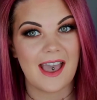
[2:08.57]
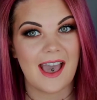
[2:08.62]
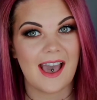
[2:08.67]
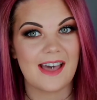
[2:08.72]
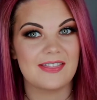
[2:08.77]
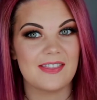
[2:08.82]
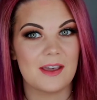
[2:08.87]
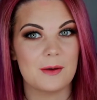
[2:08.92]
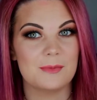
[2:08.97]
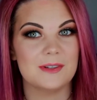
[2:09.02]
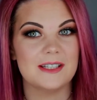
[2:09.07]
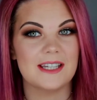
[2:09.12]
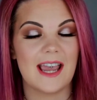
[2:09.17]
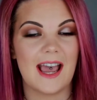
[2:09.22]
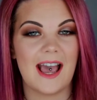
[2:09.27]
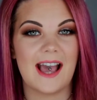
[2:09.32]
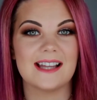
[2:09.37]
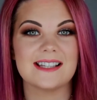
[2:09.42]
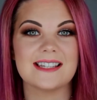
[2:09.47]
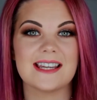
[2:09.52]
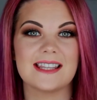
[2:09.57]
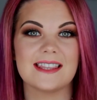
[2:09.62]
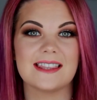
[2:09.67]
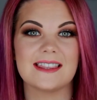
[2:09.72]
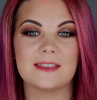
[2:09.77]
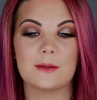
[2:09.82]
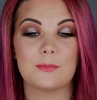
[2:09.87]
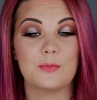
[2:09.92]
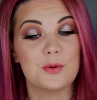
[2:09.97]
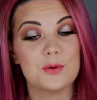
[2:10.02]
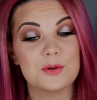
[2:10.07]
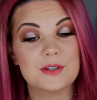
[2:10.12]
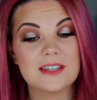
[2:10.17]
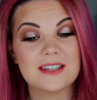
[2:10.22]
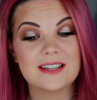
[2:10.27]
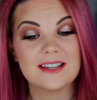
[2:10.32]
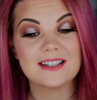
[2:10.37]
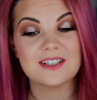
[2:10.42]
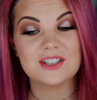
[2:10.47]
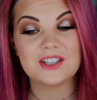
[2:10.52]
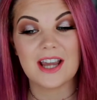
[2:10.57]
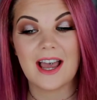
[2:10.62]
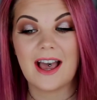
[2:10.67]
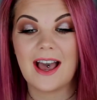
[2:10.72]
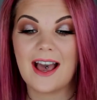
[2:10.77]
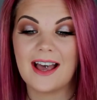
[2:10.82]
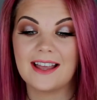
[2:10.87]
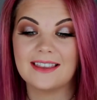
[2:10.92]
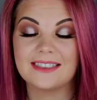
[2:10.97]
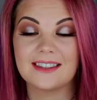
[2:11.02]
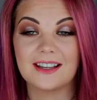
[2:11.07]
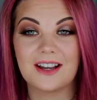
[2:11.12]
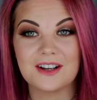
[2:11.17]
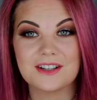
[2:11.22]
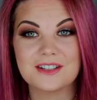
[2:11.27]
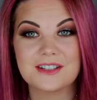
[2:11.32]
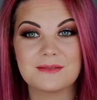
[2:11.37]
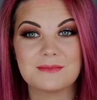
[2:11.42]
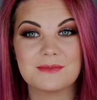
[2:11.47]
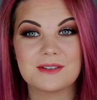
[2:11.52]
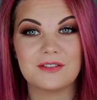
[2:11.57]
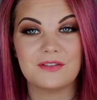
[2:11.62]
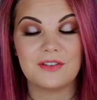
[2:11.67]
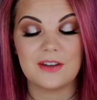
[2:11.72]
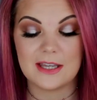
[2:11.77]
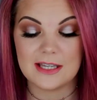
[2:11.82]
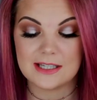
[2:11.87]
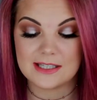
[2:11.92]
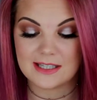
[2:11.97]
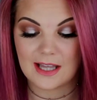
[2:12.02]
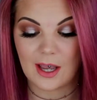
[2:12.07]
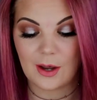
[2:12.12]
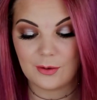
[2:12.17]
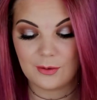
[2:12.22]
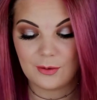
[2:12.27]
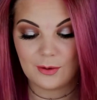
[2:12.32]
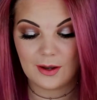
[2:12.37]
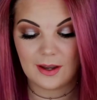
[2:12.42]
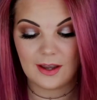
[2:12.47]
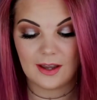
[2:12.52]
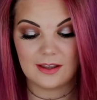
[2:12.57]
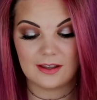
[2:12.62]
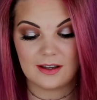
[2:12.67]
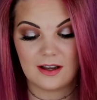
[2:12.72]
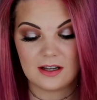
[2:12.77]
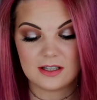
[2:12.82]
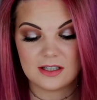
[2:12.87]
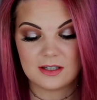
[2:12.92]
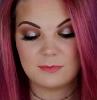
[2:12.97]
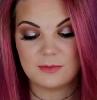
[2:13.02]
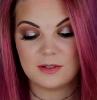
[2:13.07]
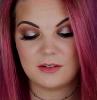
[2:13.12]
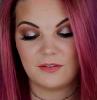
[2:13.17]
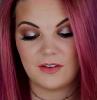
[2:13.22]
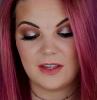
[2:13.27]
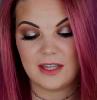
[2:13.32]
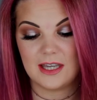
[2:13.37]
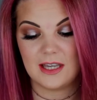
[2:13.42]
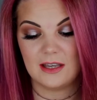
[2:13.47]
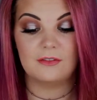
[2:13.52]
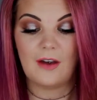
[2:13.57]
And then when you add in the postage and the customs fees, now the customs fee,